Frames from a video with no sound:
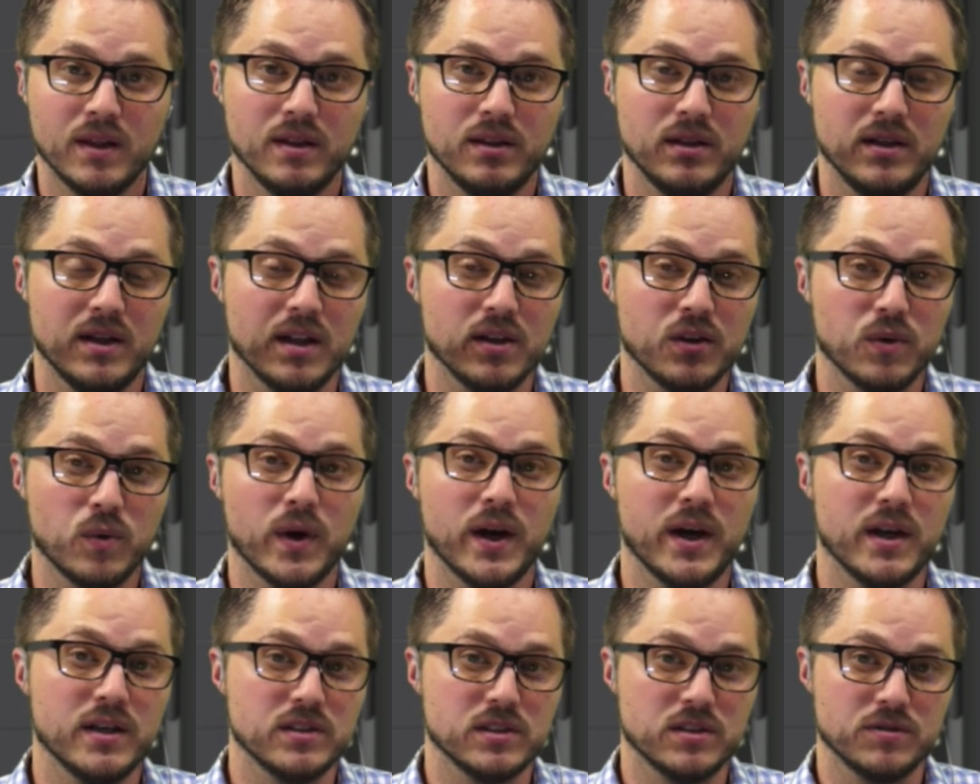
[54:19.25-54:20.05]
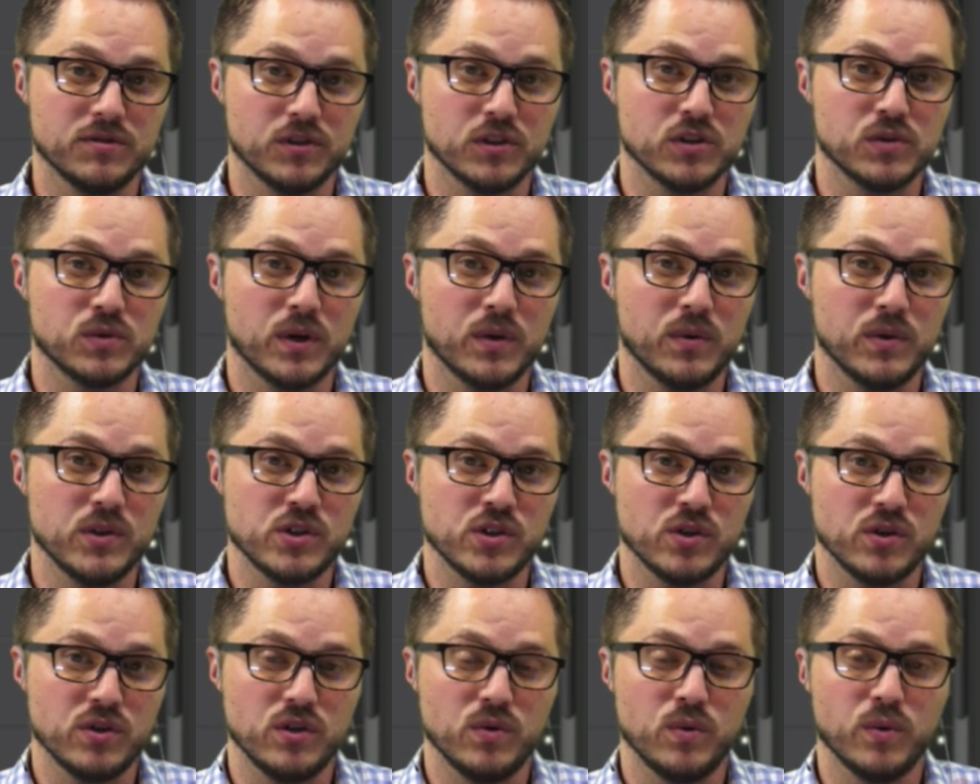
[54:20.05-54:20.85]
The other way is the first way we
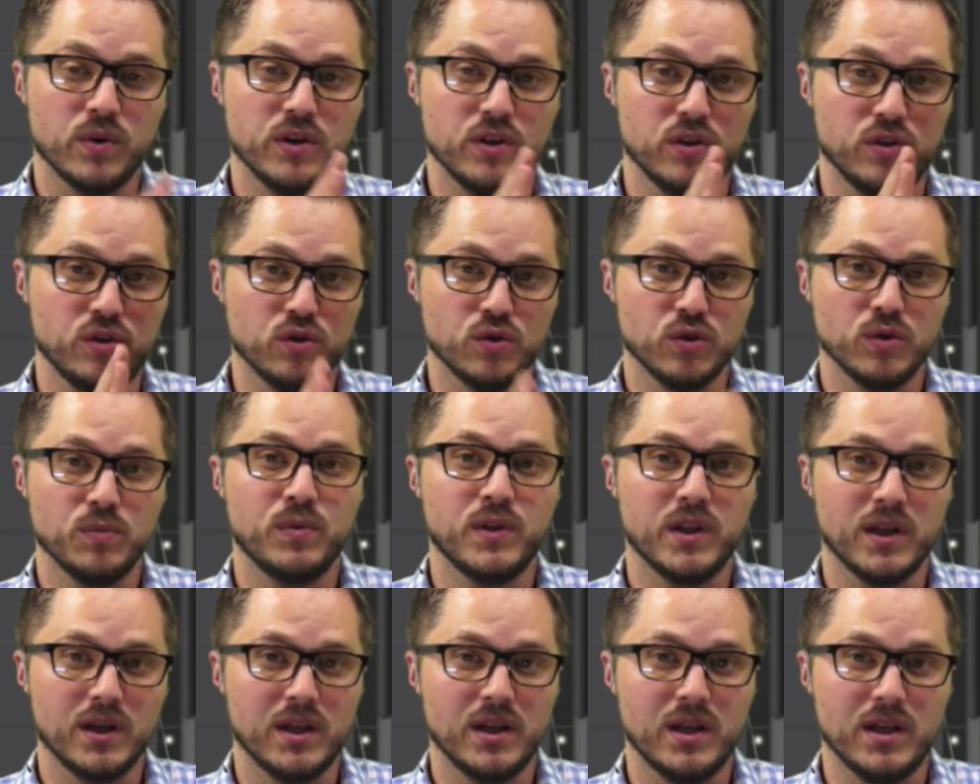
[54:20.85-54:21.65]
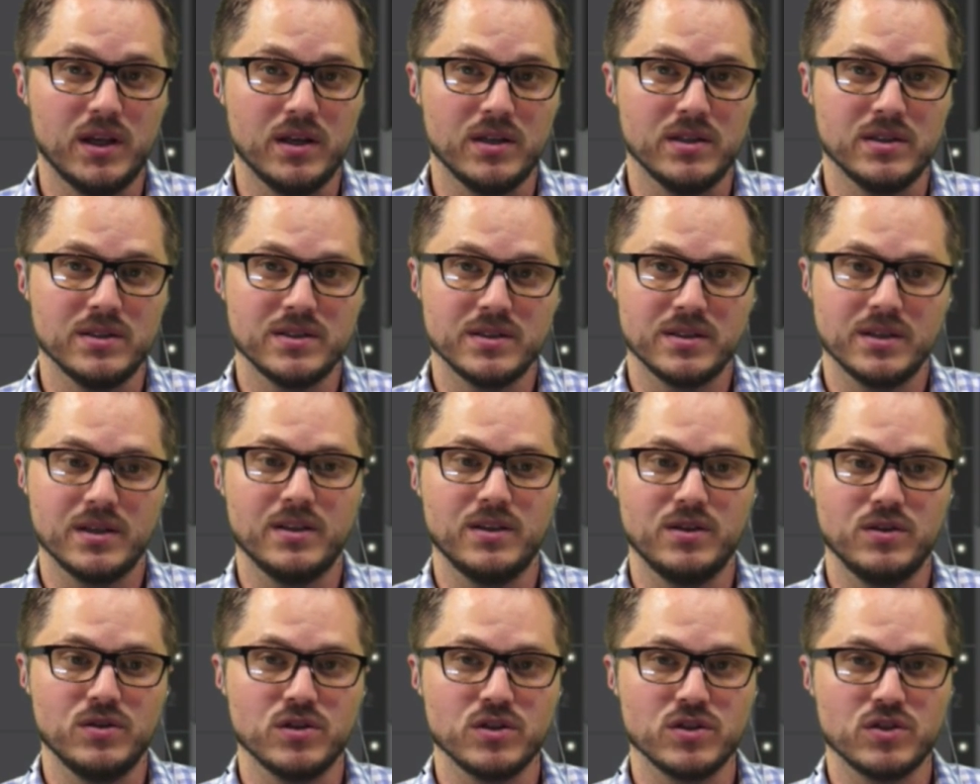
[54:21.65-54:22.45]
showed you, where you group the keys
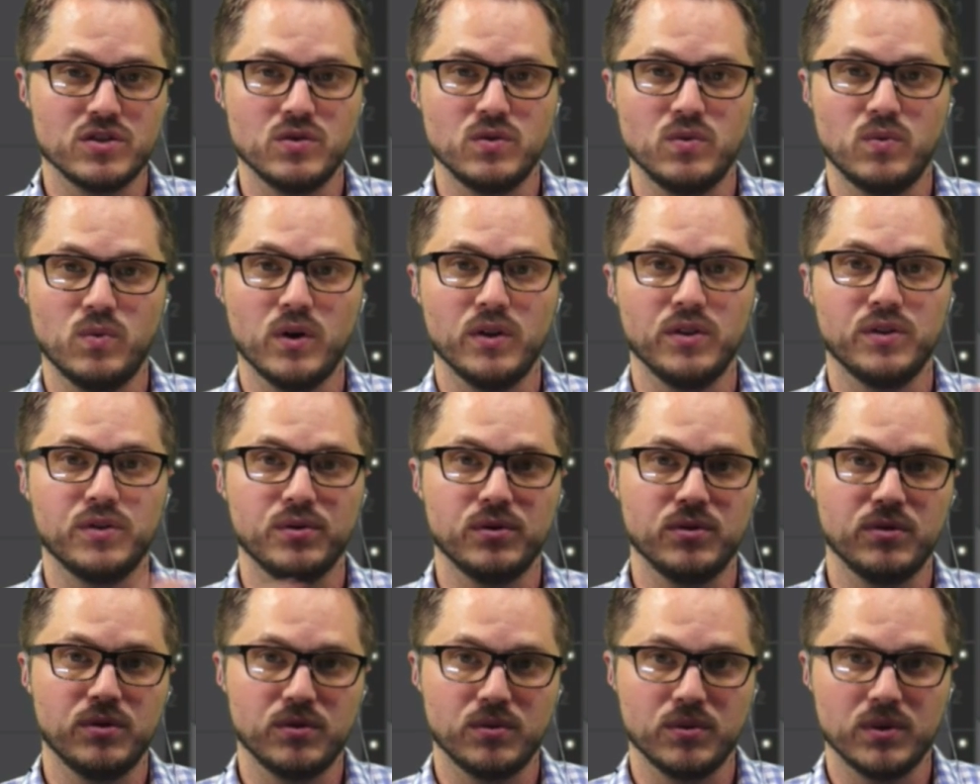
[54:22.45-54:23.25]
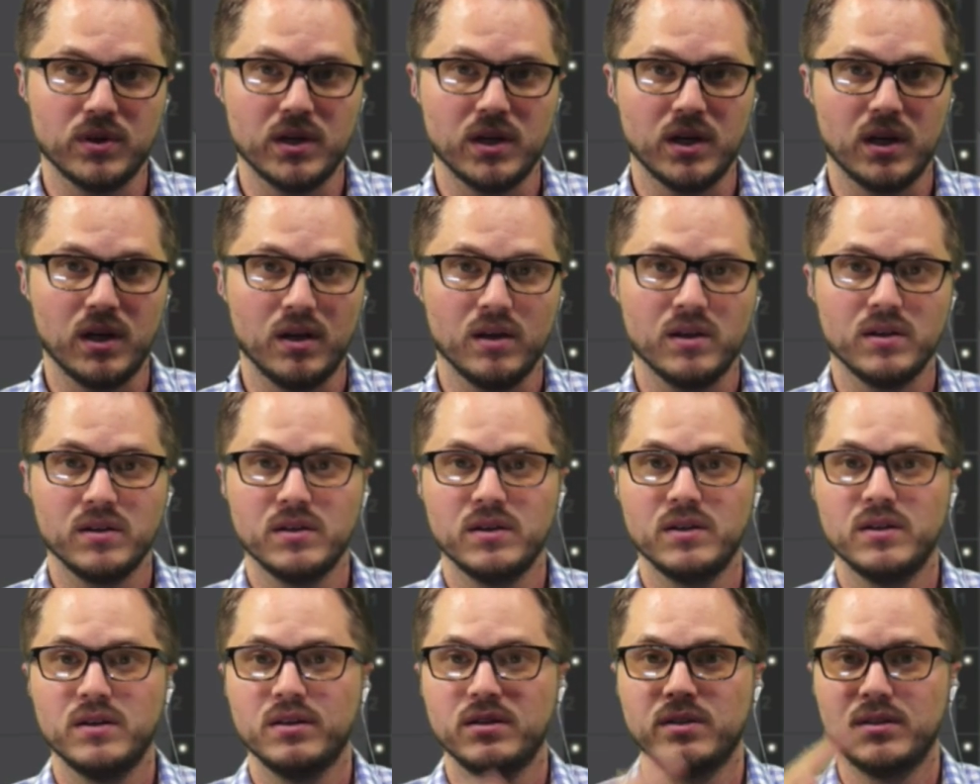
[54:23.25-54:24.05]
and you just do 1 through 3,
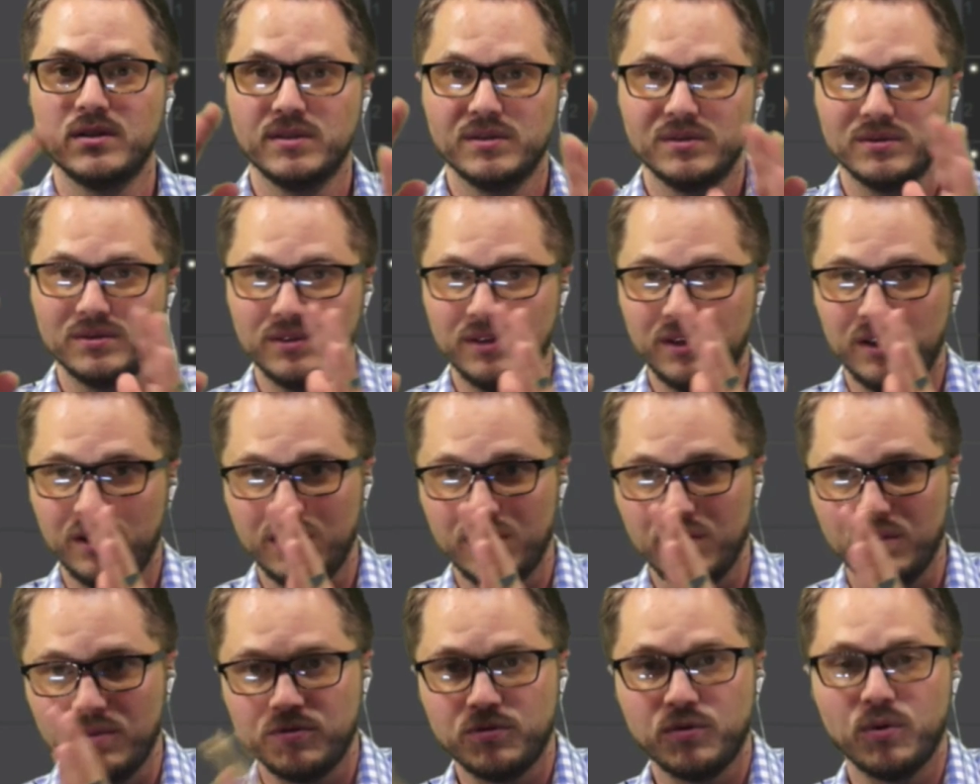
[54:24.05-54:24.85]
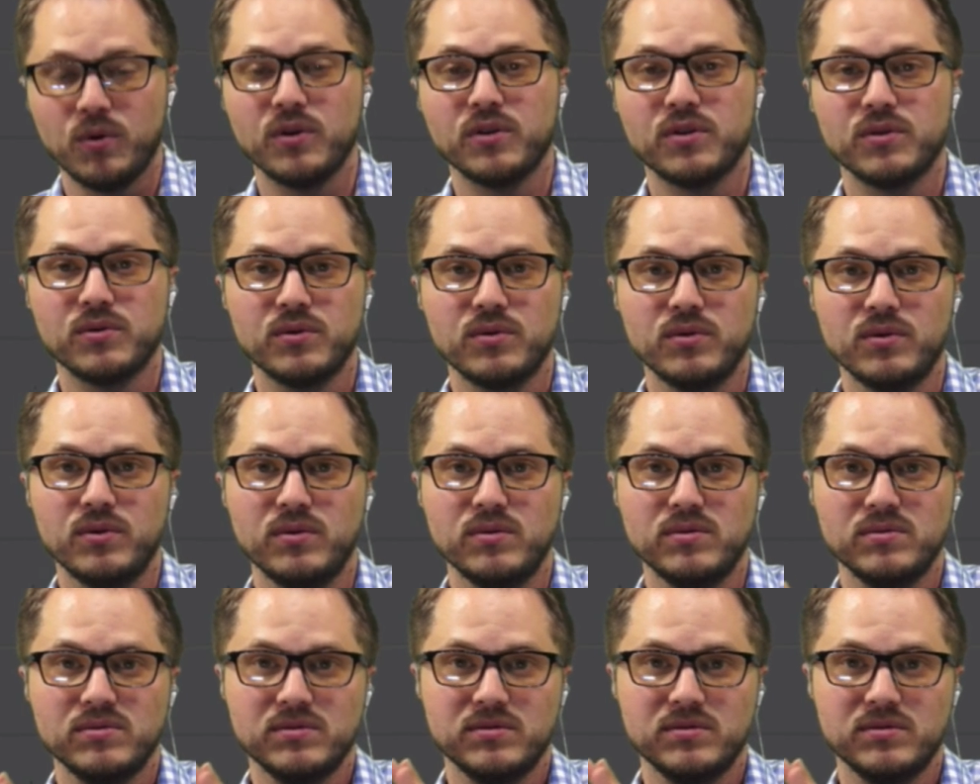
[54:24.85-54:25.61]
4 through